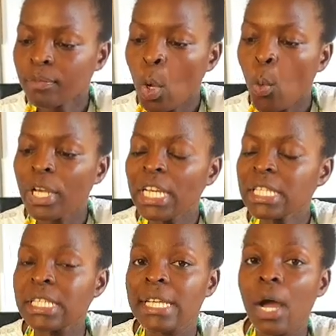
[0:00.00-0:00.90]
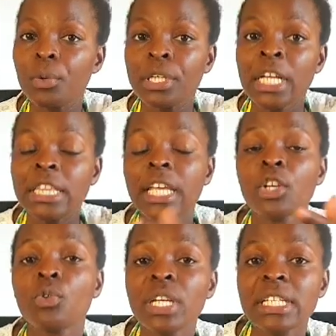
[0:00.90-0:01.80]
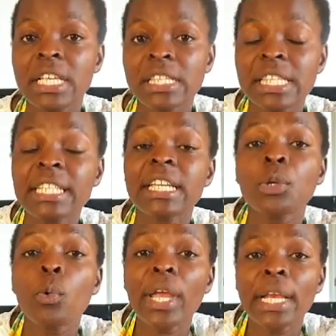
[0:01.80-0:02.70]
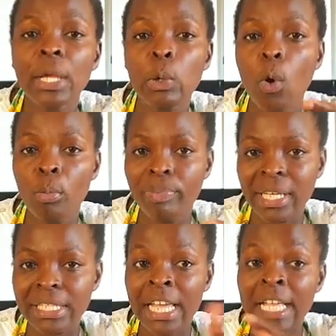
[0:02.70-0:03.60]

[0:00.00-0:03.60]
we list down the ingredients that can quickly go bad.